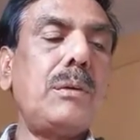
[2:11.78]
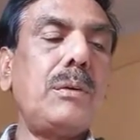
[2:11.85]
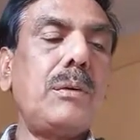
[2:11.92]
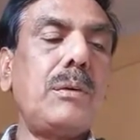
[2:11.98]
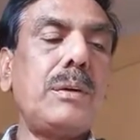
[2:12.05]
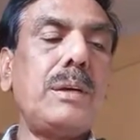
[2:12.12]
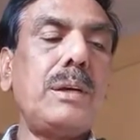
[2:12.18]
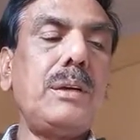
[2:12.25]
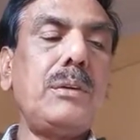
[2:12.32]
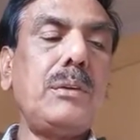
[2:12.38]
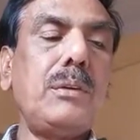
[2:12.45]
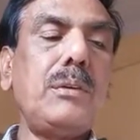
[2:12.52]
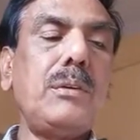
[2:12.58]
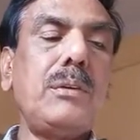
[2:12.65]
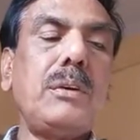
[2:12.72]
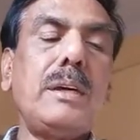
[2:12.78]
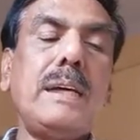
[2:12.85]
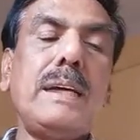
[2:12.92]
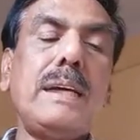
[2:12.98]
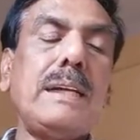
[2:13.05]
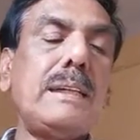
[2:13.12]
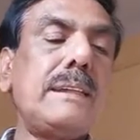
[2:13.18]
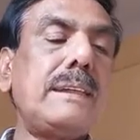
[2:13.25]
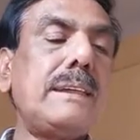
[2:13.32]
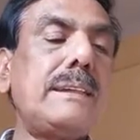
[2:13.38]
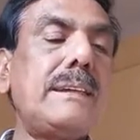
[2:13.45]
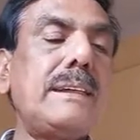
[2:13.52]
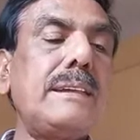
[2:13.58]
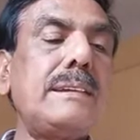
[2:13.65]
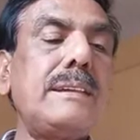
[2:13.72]
Okay, the
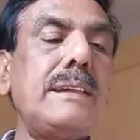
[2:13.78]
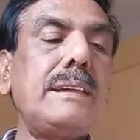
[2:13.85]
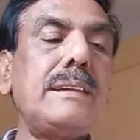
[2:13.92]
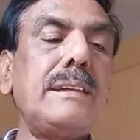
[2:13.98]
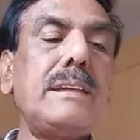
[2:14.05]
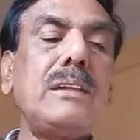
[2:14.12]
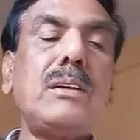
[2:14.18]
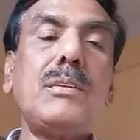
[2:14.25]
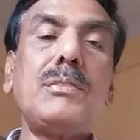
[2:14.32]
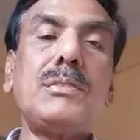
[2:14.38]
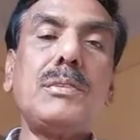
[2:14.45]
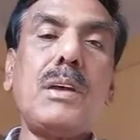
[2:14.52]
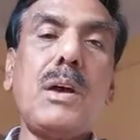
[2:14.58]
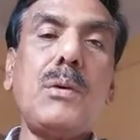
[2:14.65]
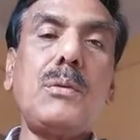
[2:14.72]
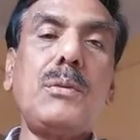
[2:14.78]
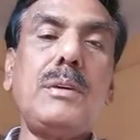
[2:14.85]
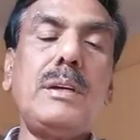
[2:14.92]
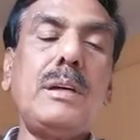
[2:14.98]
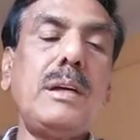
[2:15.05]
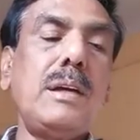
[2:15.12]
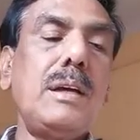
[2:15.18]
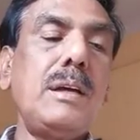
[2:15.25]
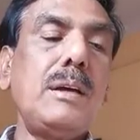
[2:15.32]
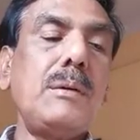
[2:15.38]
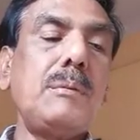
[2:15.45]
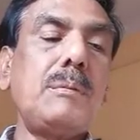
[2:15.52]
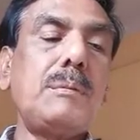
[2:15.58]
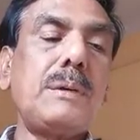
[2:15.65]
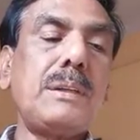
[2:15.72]
sensation of sound
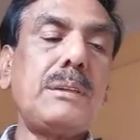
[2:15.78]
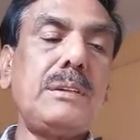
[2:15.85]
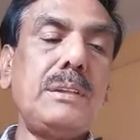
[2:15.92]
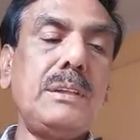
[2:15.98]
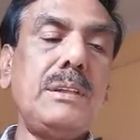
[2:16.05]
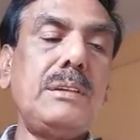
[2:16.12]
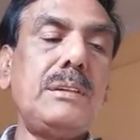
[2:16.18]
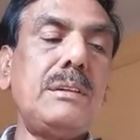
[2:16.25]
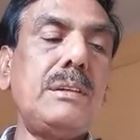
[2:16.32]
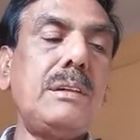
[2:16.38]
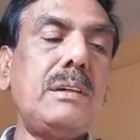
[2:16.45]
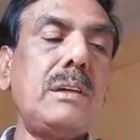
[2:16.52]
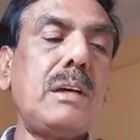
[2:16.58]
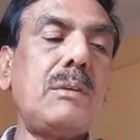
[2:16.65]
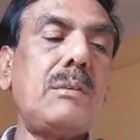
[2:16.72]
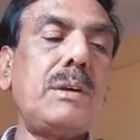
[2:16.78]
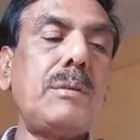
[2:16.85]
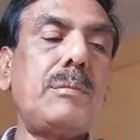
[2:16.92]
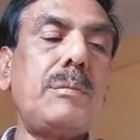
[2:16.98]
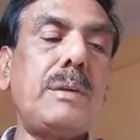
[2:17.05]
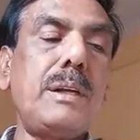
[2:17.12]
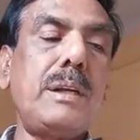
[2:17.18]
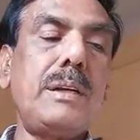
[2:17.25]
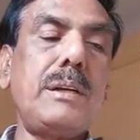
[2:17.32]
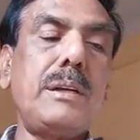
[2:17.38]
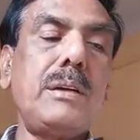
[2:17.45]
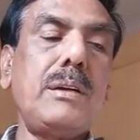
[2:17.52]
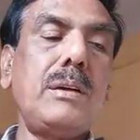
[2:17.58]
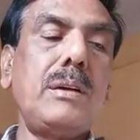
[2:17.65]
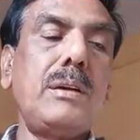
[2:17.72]
persists in our
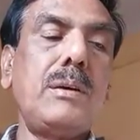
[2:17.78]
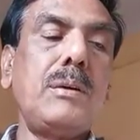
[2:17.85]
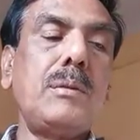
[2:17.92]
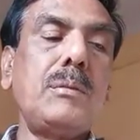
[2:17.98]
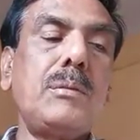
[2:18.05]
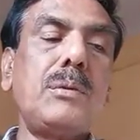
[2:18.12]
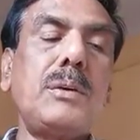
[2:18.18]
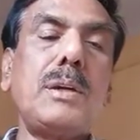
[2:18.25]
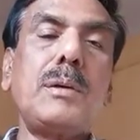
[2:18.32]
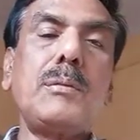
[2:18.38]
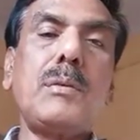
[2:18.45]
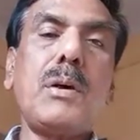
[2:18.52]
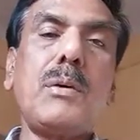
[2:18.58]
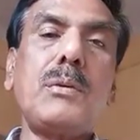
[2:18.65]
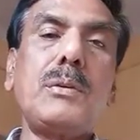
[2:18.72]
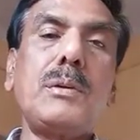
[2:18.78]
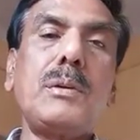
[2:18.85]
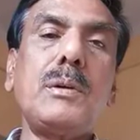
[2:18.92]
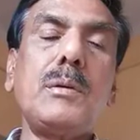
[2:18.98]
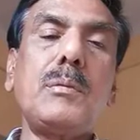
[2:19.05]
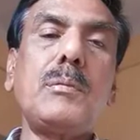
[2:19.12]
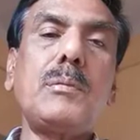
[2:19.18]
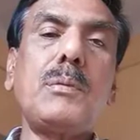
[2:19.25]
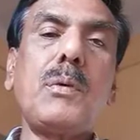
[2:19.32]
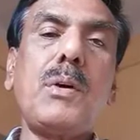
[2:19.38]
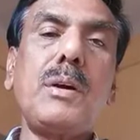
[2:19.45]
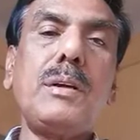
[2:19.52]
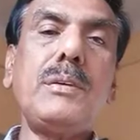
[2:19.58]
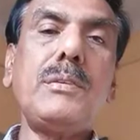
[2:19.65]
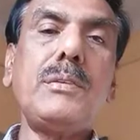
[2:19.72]
brain for about zero
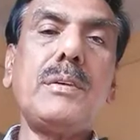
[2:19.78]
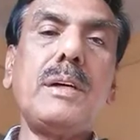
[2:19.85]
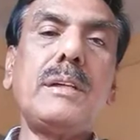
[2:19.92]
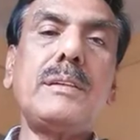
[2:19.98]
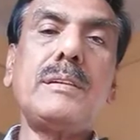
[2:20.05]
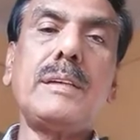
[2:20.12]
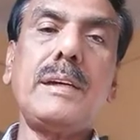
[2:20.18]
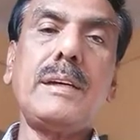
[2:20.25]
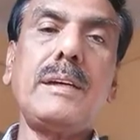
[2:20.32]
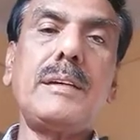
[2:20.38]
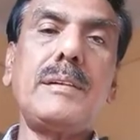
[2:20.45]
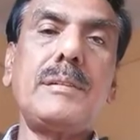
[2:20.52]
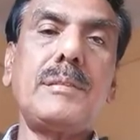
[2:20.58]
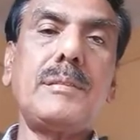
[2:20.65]
point 0.1 second.